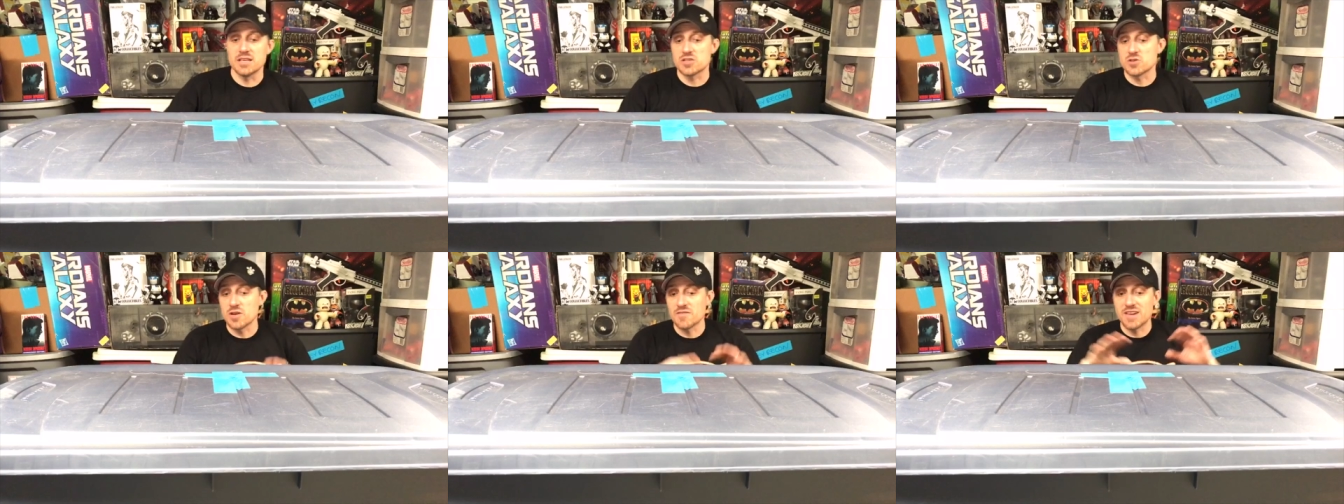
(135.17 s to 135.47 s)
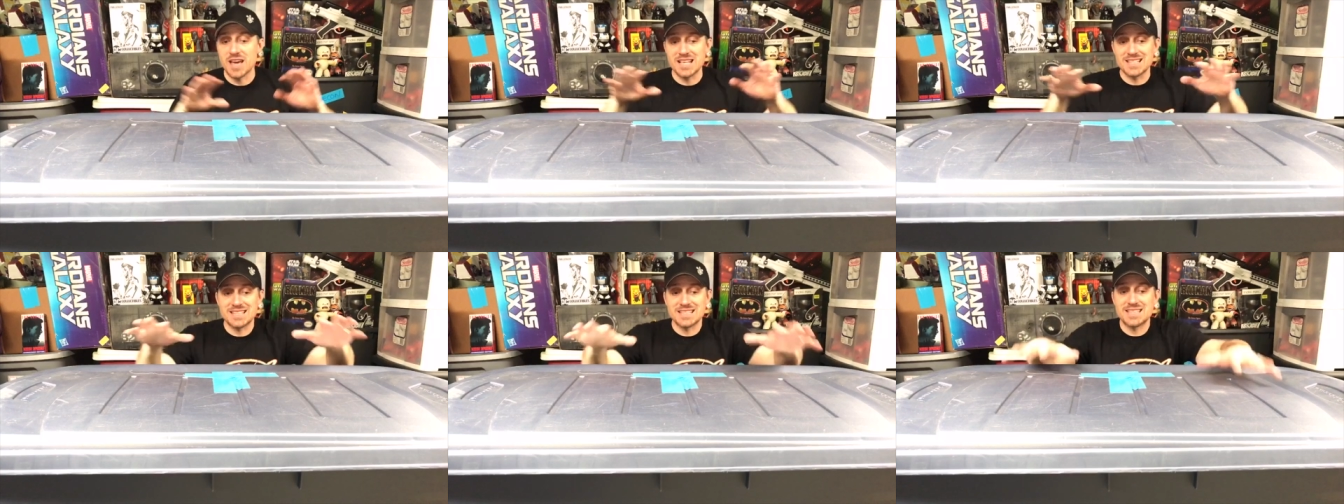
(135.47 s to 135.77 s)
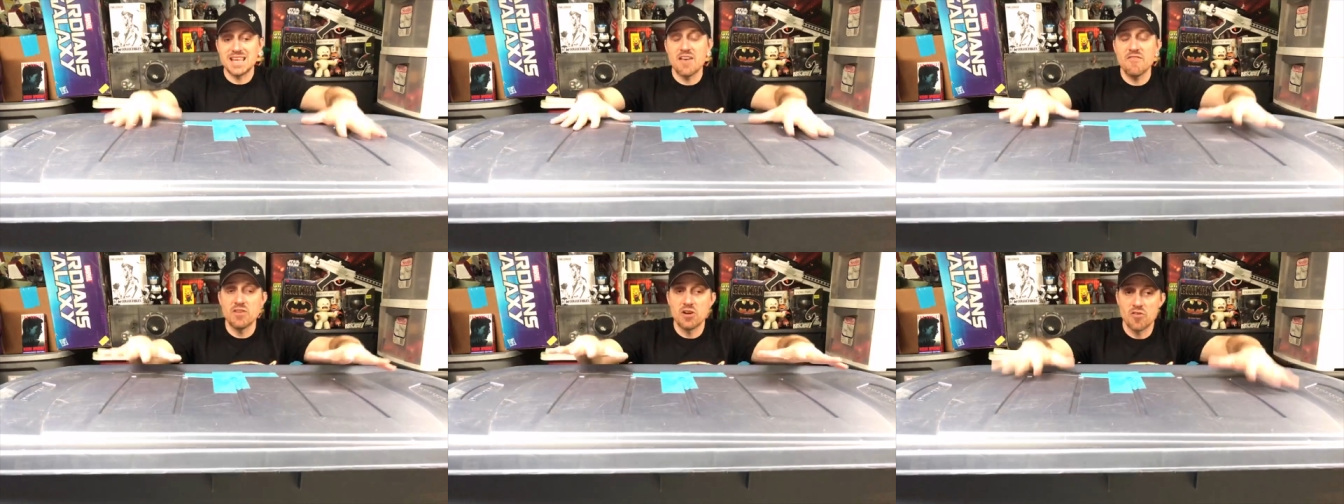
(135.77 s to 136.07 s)
So I've got
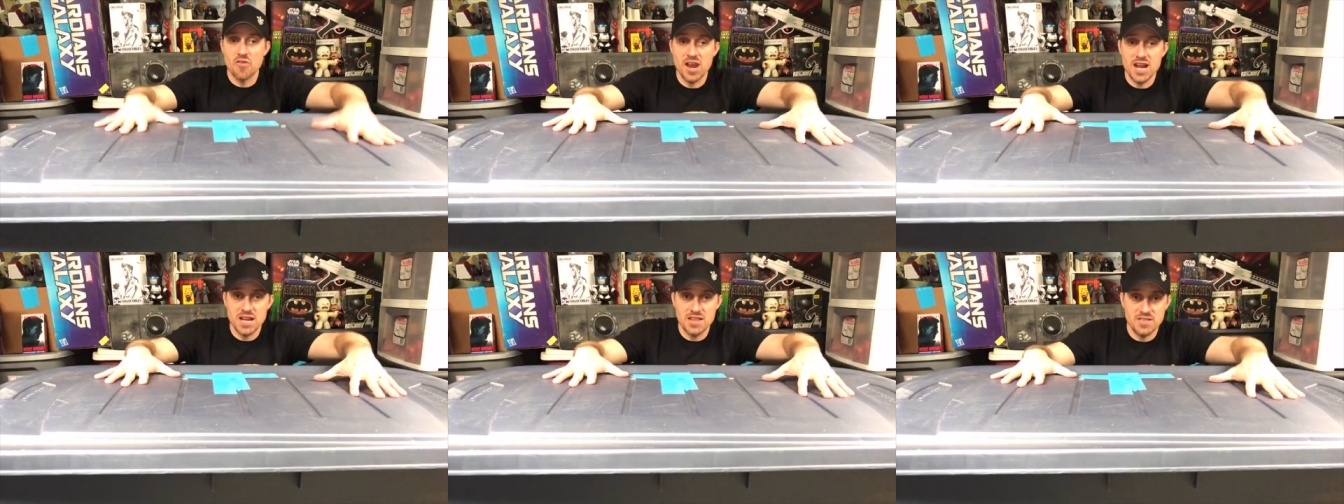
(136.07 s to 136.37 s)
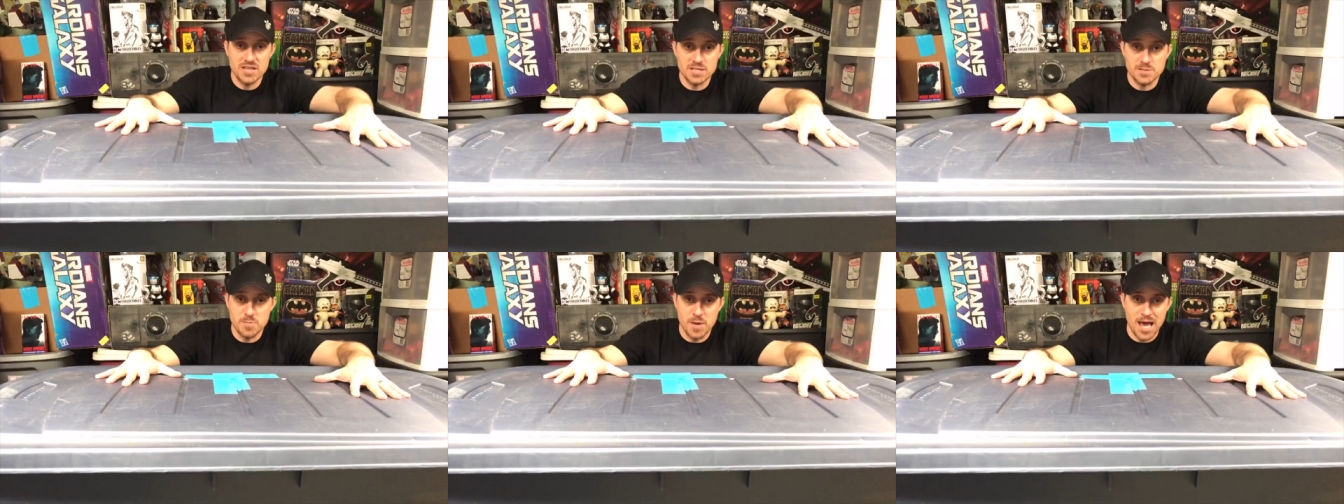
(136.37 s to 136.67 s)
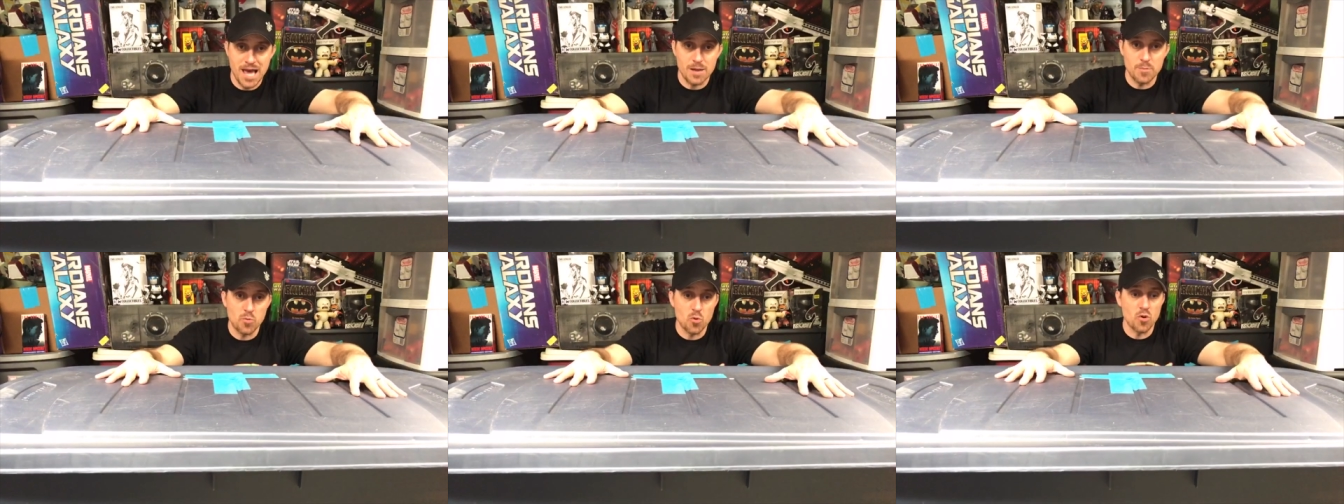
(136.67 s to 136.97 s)
7 or 8 of these
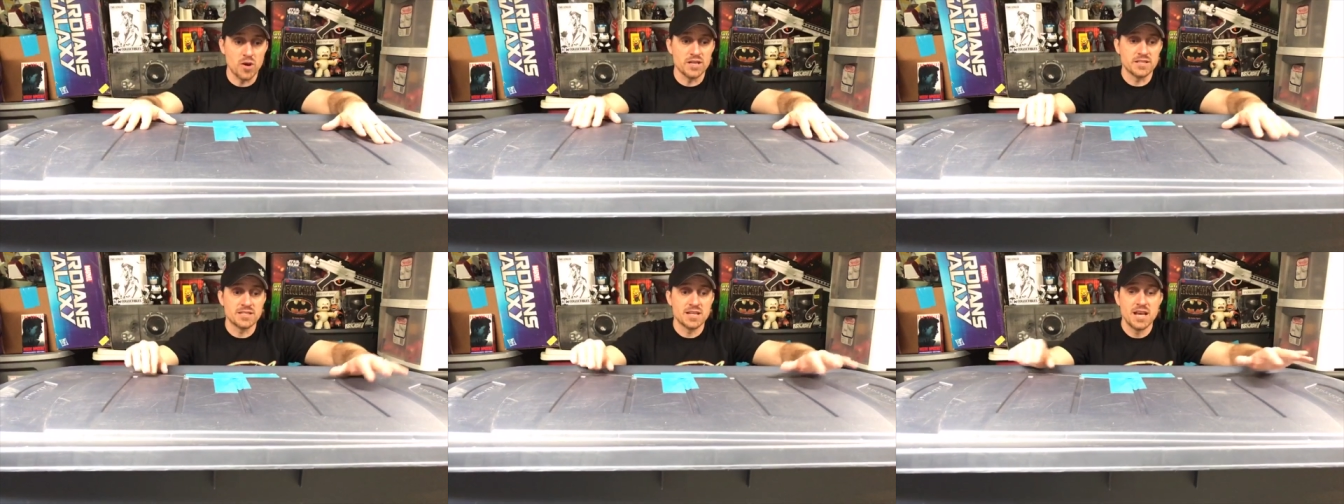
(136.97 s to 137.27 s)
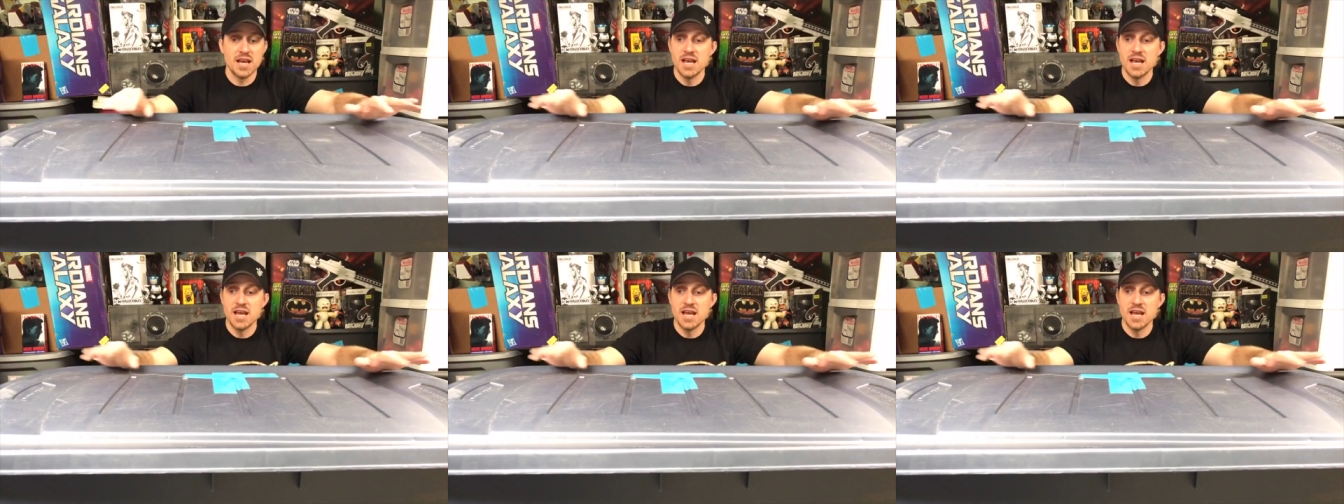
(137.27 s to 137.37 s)
bad boys.